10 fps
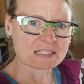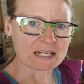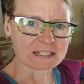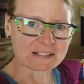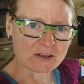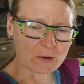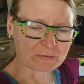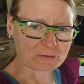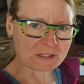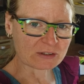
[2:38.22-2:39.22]
Tig is
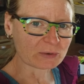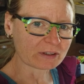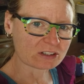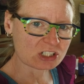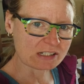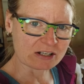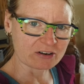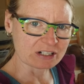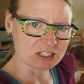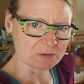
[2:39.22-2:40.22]
home from school. She's
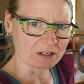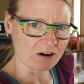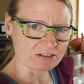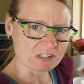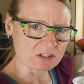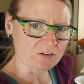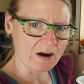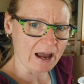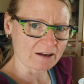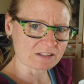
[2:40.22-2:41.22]
already doing arts and
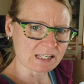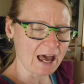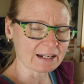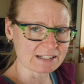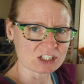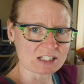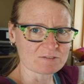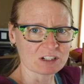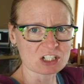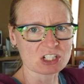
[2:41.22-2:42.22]
crafts. Addie's just
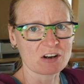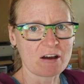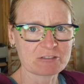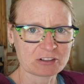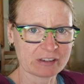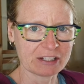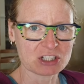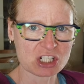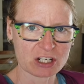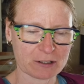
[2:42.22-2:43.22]
finishing off her
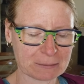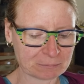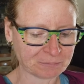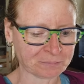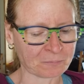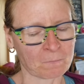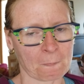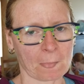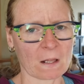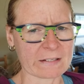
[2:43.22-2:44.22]
lunch here.
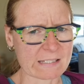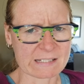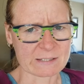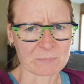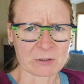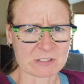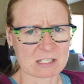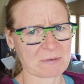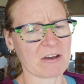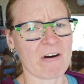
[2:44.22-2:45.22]
Clancy's supposed
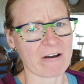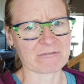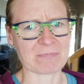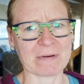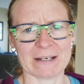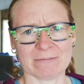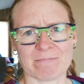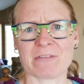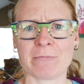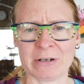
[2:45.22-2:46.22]
to be off, but
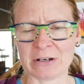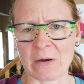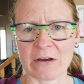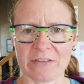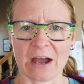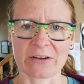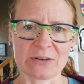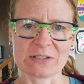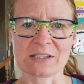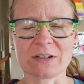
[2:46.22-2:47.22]
we know how that
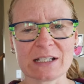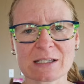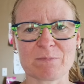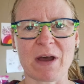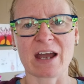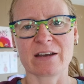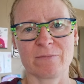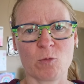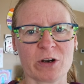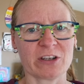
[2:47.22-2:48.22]
goes. So he's back
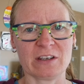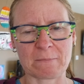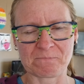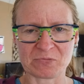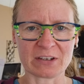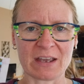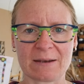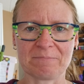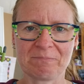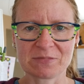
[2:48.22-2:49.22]
working
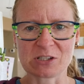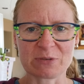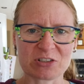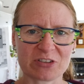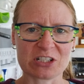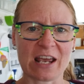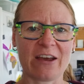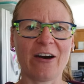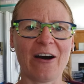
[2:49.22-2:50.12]
again. So much for a day